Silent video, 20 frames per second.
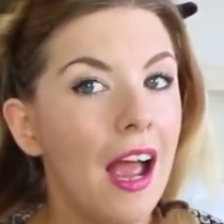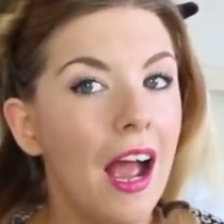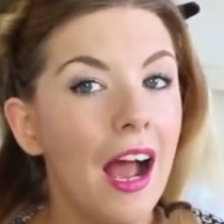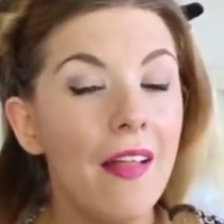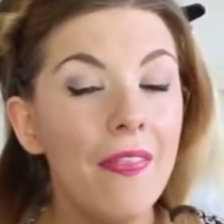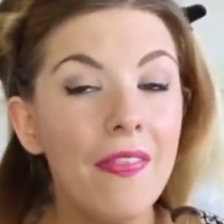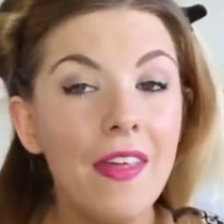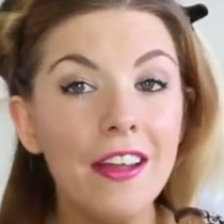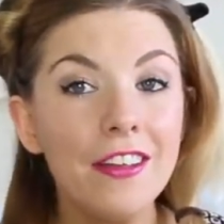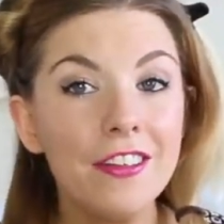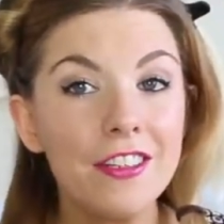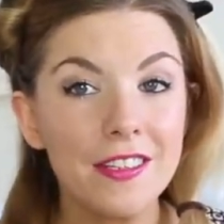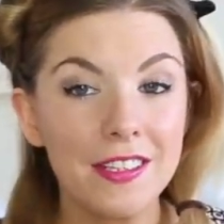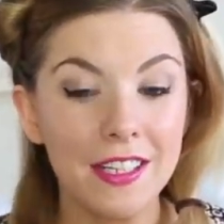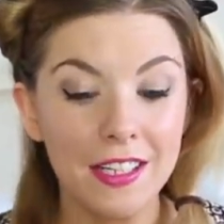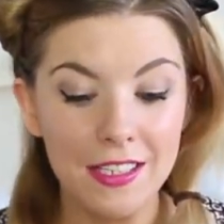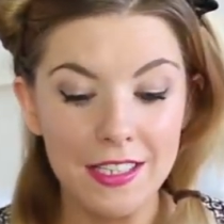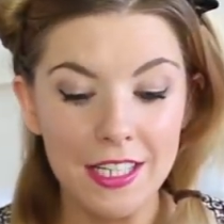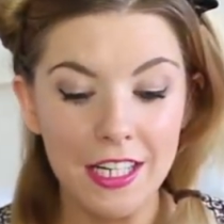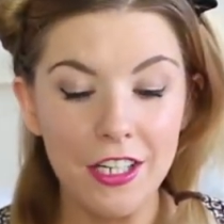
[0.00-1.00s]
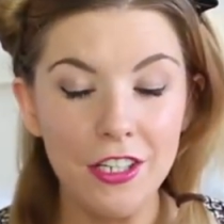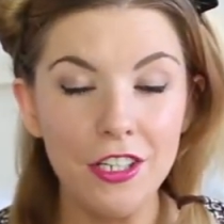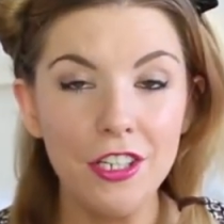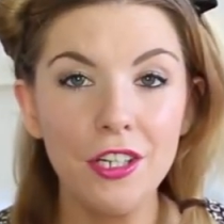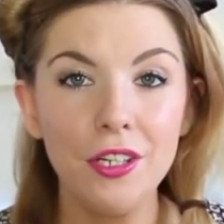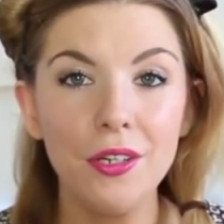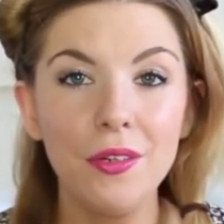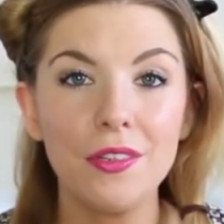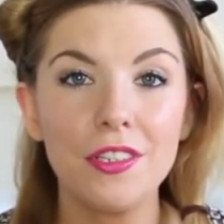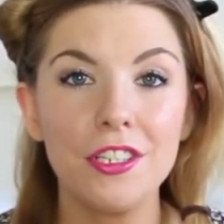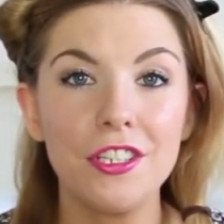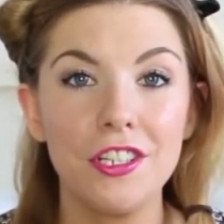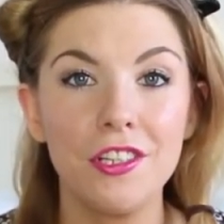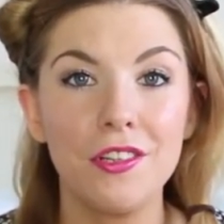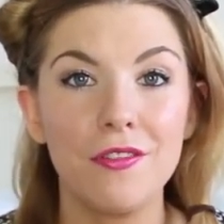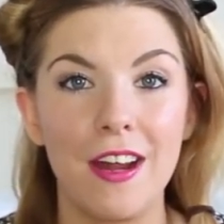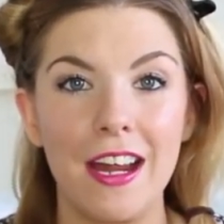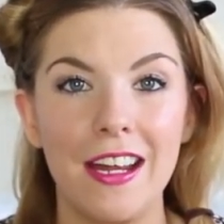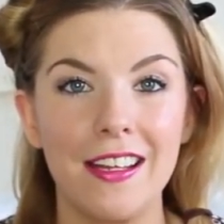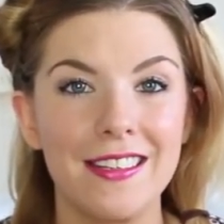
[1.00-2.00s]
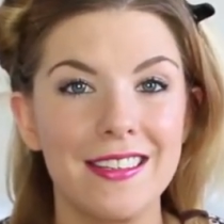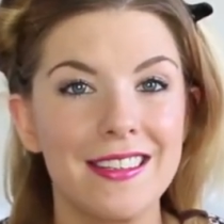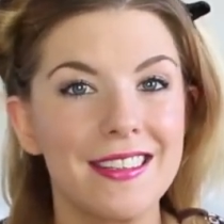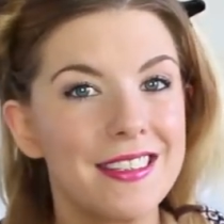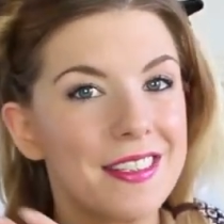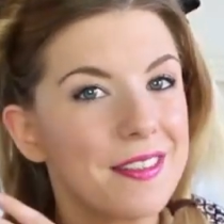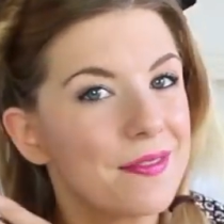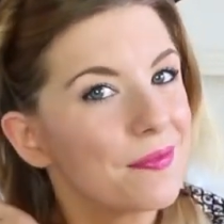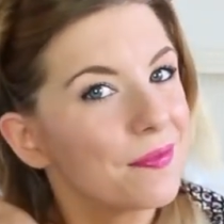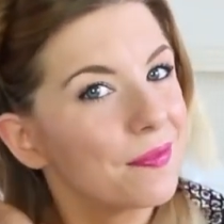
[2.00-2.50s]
And then just continue to do the rest.